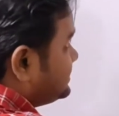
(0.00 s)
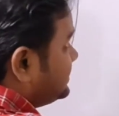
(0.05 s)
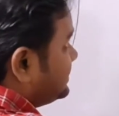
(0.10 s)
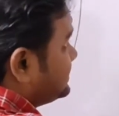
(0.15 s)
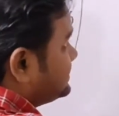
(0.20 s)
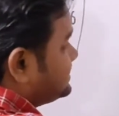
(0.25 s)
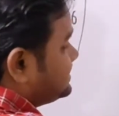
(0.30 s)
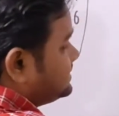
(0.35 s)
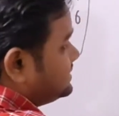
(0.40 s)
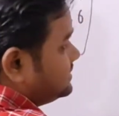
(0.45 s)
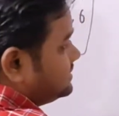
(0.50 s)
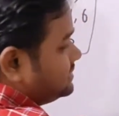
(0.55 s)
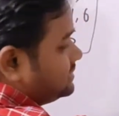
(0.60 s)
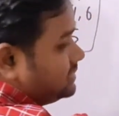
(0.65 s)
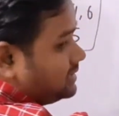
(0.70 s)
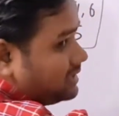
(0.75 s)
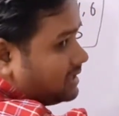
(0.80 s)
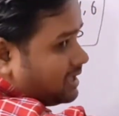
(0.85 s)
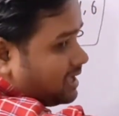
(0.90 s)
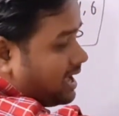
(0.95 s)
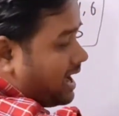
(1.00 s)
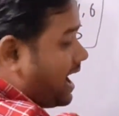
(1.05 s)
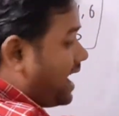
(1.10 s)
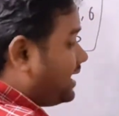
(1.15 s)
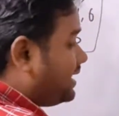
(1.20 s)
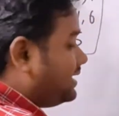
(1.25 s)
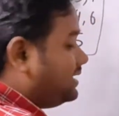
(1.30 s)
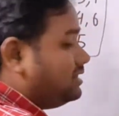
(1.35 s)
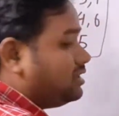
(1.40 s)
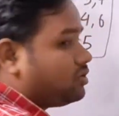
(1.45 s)
6,
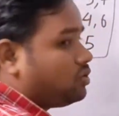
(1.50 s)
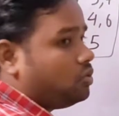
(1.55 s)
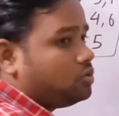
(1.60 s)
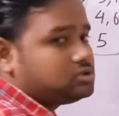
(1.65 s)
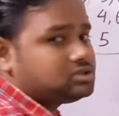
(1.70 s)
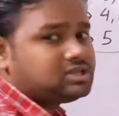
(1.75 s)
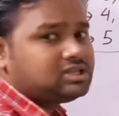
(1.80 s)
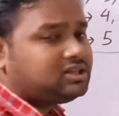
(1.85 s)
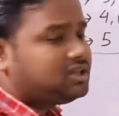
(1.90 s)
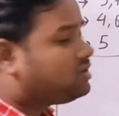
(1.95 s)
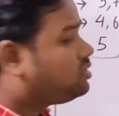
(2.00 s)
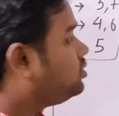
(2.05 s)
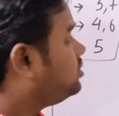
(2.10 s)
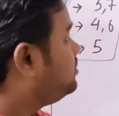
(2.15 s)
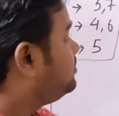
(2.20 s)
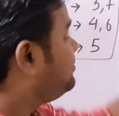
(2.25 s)
and in the question the